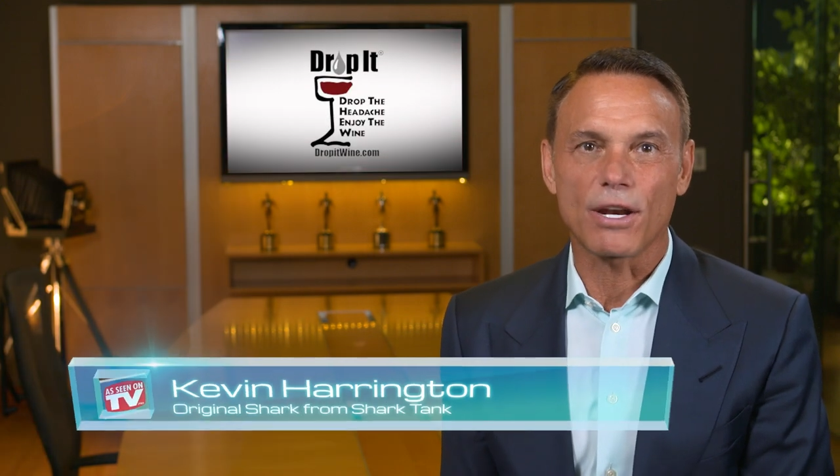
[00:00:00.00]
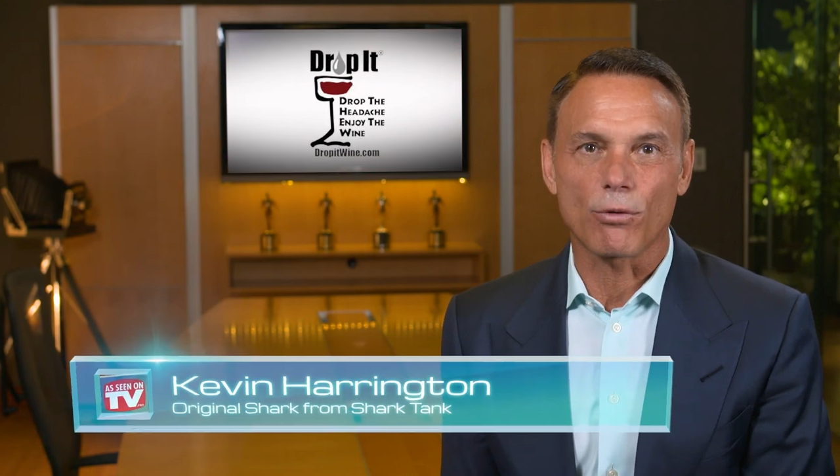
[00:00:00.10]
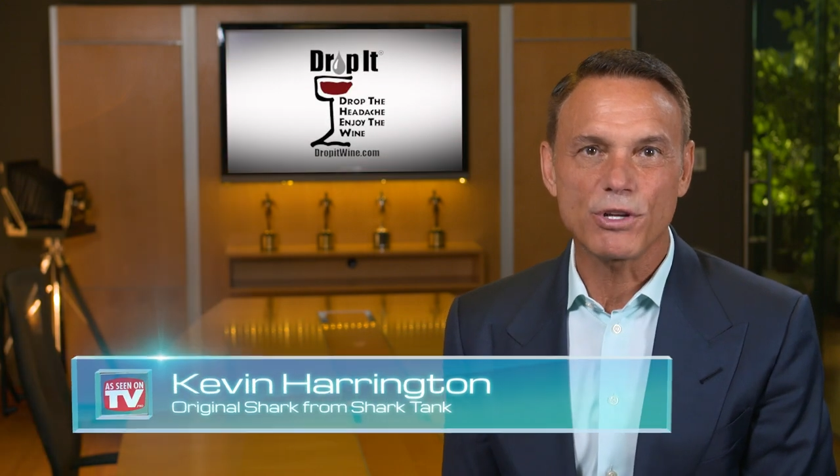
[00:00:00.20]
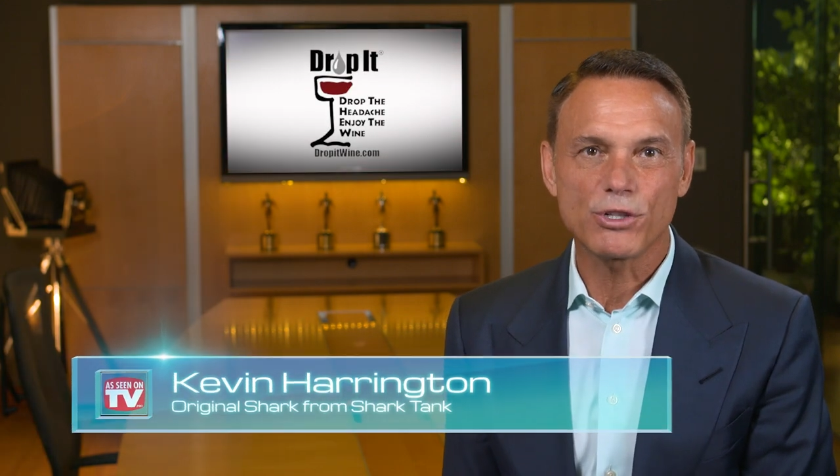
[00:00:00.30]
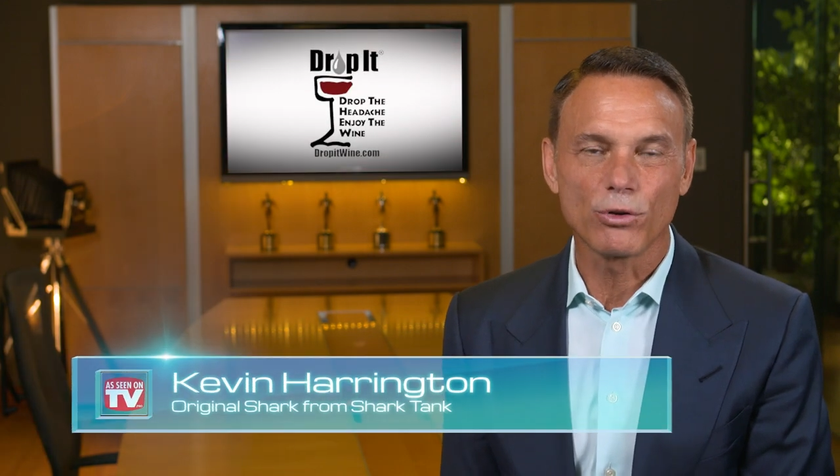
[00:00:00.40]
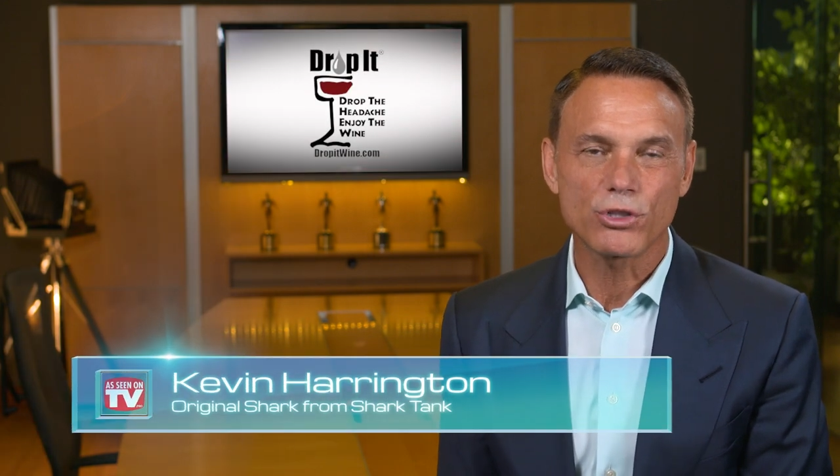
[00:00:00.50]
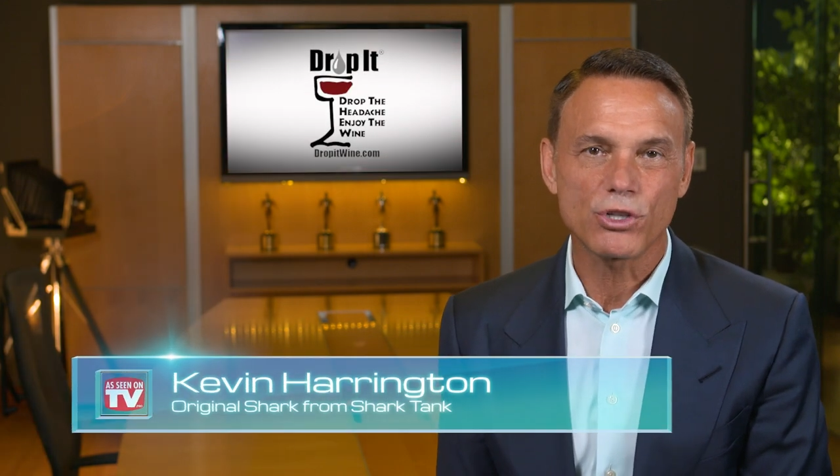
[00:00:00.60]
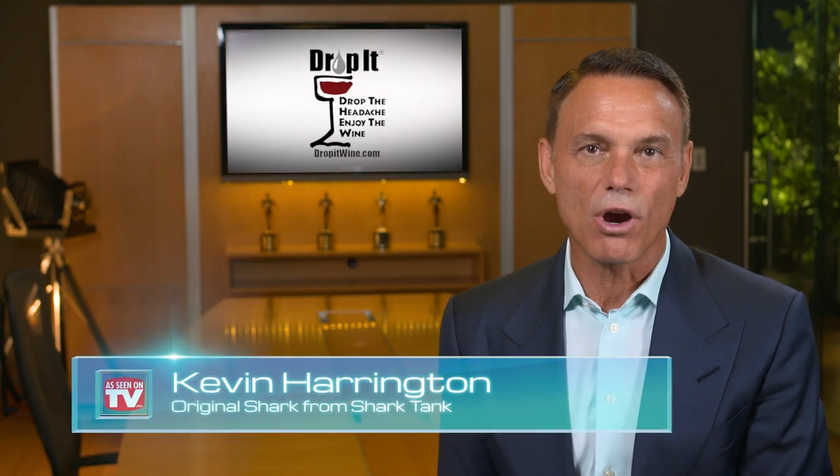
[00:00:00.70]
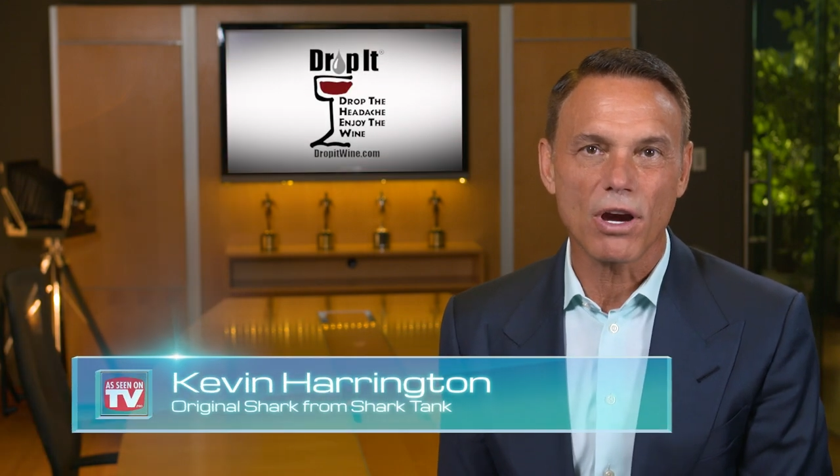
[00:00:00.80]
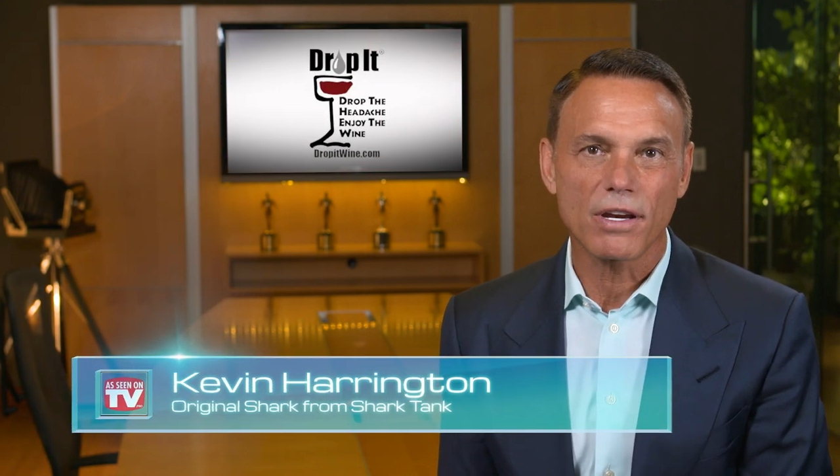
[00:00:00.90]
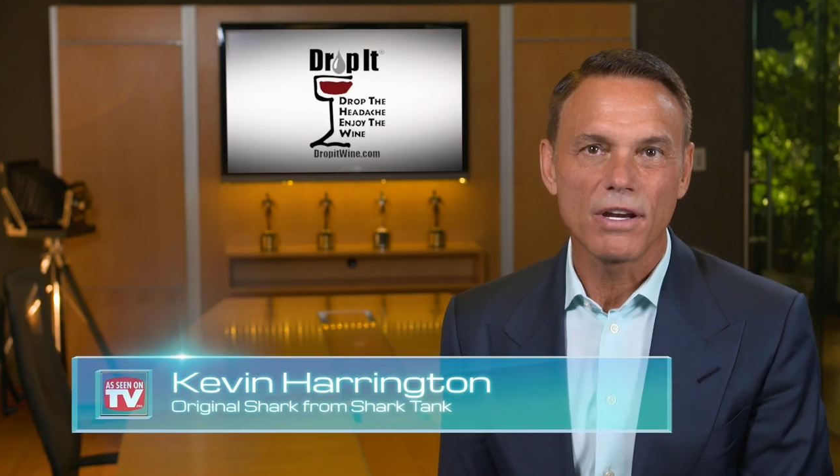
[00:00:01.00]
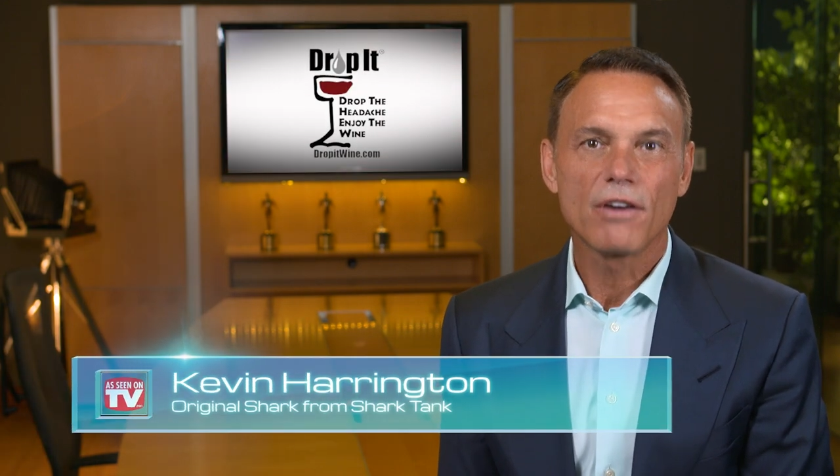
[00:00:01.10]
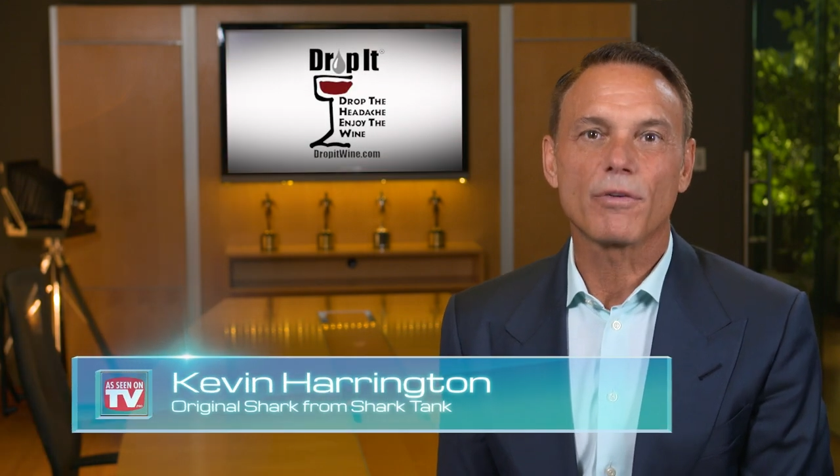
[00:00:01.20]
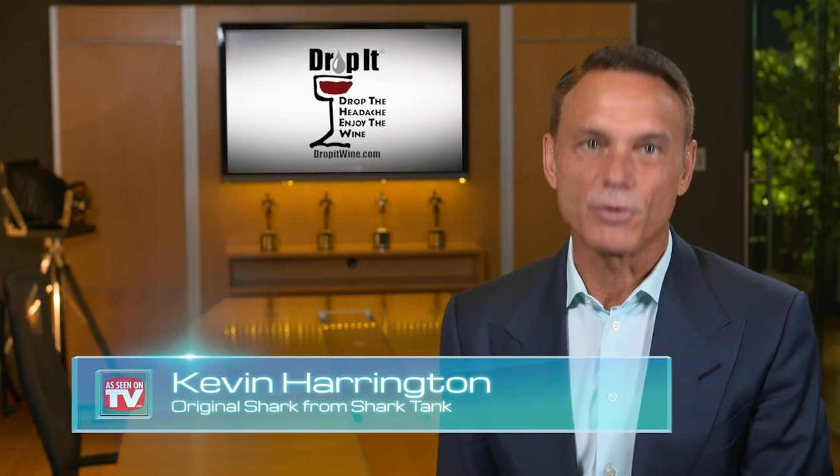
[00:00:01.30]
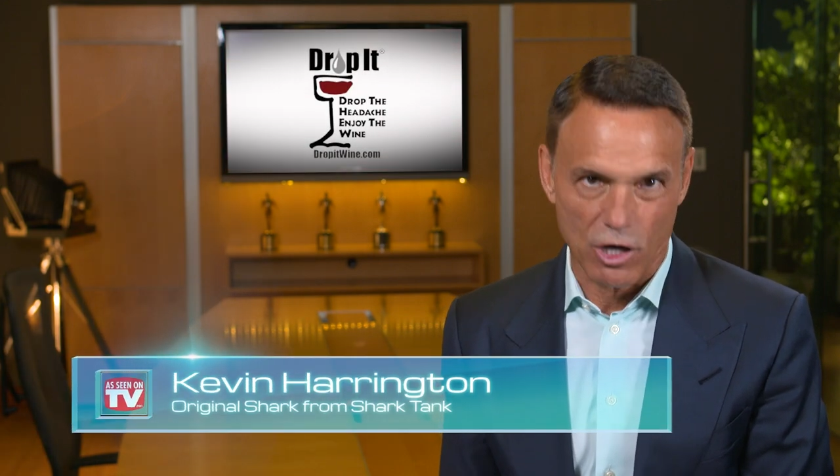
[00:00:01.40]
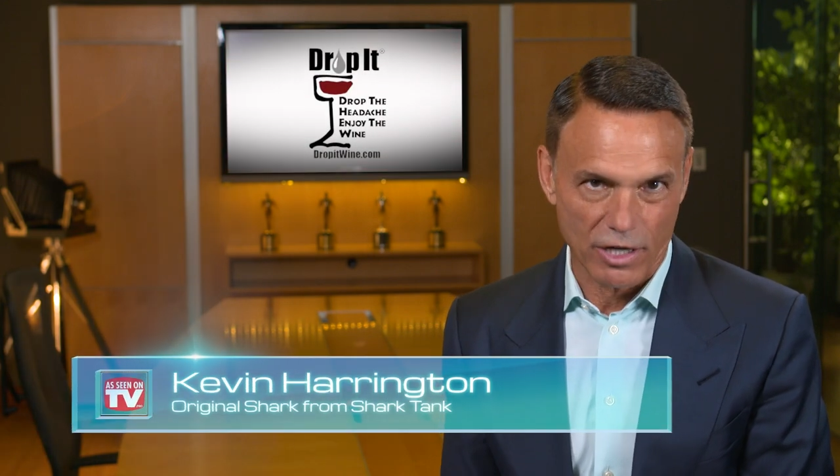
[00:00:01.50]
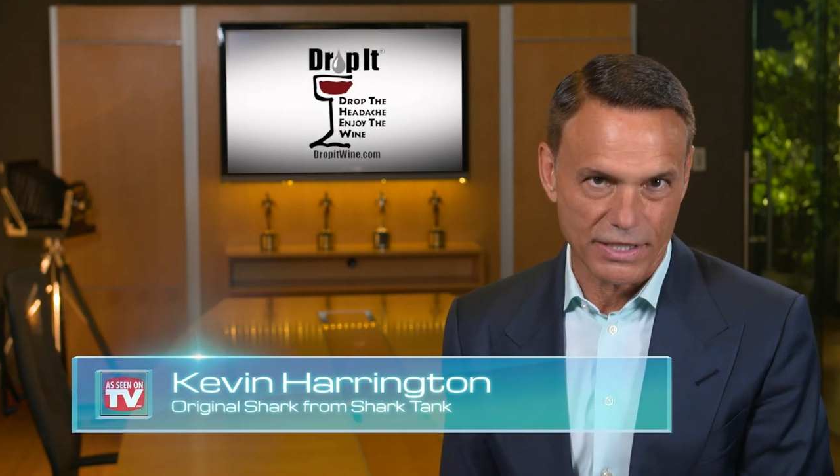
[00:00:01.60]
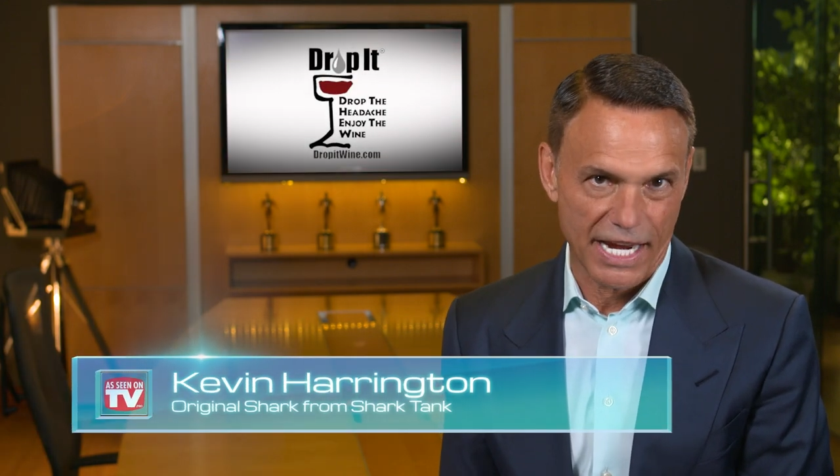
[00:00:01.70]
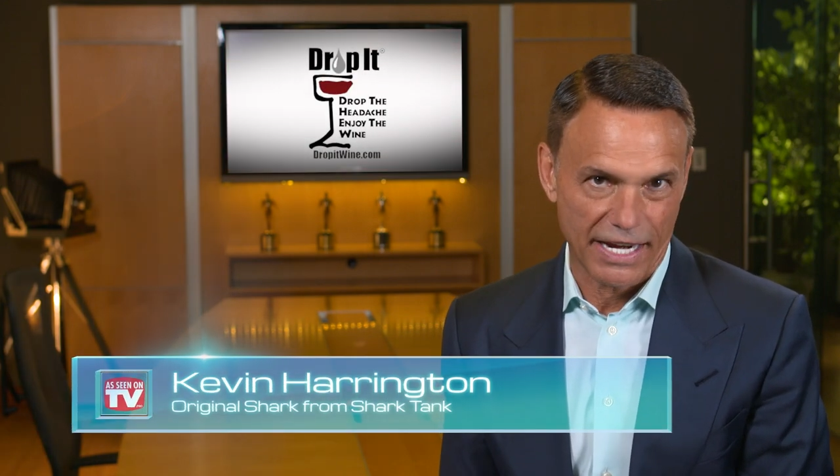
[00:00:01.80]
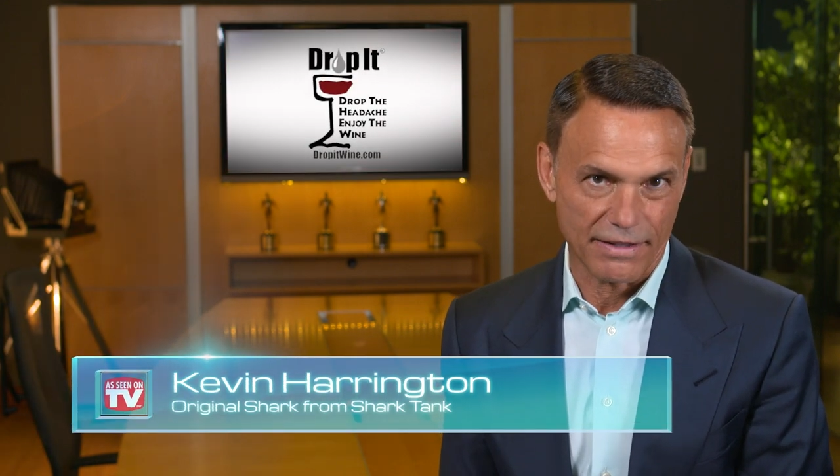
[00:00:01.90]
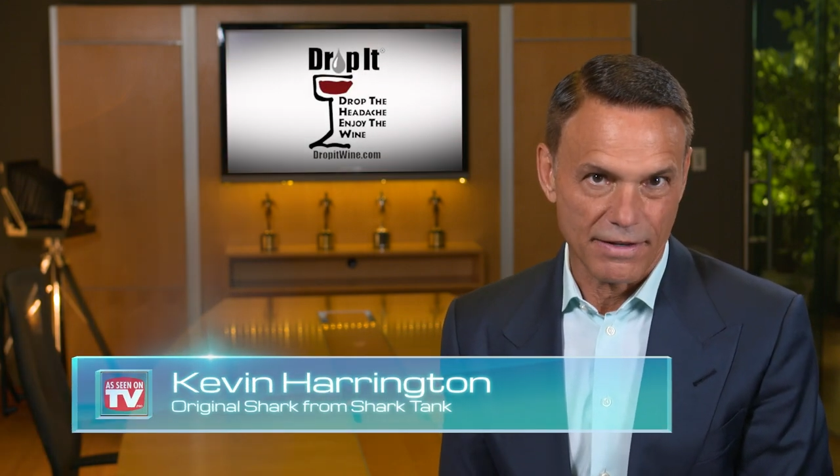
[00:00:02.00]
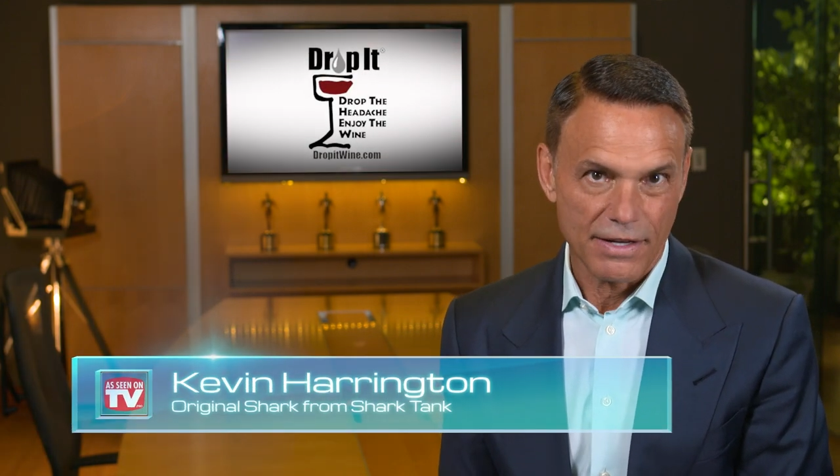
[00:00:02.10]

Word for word: an original shark from Shark Tank.